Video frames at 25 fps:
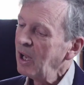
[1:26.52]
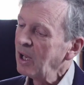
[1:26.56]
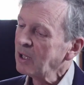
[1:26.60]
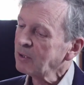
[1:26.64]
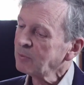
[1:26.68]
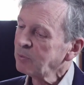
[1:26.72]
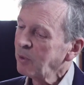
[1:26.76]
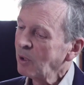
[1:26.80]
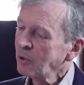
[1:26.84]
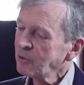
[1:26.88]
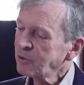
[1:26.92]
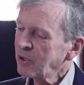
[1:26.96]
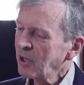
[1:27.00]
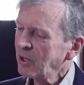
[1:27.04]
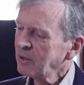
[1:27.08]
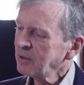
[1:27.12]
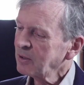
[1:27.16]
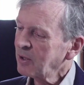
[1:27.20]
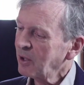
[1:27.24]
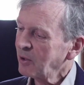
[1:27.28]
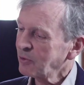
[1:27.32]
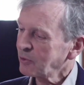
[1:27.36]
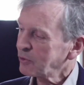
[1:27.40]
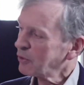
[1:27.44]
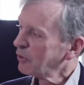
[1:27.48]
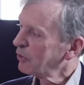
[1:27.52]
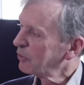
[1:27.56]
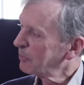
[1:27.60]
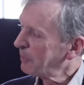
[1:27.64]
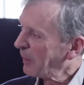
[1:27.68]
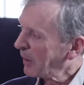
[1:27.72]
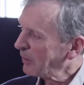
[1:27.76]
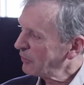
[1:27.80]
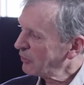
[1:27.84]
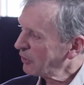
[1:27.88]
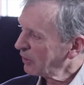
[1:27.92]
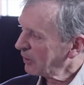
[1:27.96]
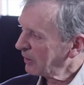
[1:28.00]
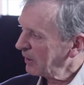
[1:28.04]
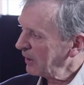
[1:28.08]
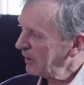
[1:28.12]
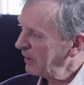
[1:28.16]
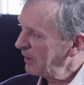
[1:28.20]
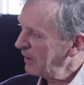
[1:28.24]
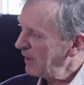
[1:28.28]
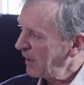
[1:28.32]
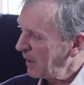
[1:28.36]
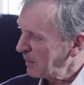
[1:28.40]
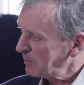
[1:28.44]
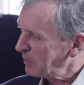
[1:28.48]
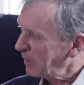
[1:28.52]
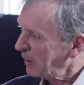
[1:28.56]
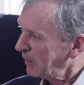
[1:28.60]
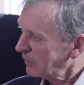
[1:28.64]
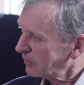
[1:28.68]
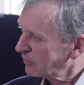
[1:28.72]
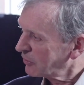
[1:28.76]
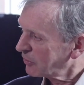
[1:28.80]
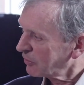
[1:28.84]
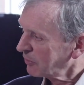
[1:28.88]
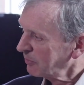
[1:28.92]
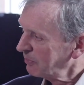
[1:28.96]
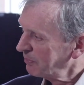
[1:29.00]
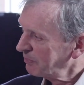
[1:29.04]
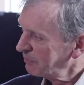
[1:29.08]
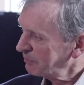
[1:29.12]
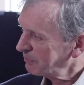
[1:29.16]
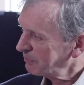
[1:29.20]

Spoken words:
what's unconscious basically are habits.